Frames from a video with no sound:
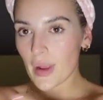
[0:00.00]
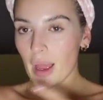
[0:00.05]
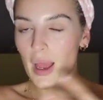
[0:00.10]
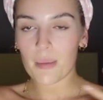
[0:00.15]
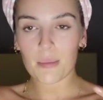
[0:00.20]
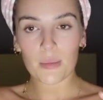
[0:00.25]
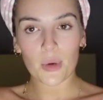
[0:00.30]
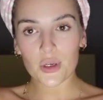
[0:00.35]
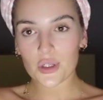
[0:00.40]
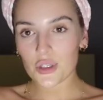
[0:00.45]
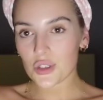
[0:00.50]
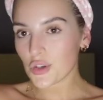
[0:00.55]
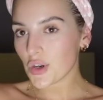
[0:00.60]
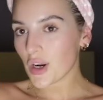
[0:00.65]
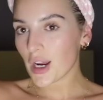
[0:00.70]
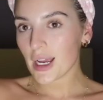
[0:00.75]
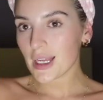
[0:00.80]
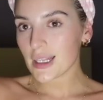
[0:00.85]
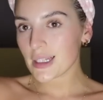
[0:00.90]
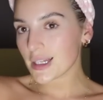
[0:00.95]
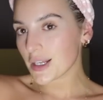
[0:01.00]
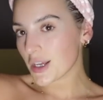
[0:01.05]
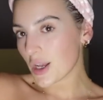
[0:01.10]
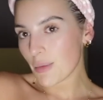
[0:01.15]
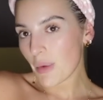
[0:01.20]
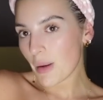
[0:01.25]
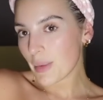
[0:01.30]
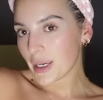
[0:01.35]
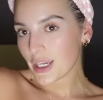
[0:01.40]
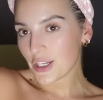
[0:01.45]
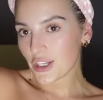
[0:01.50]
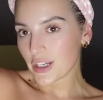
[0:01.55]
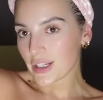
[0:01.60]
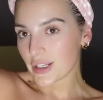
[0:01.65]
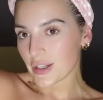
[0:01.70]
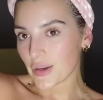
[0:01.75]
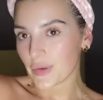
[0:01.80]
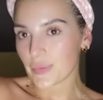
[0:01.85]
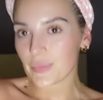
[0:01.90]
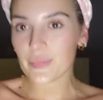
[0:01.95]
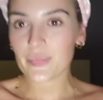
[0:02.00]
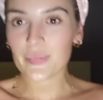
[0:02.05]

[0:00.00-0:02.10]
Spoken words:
I'm moisturized and got my PJs on.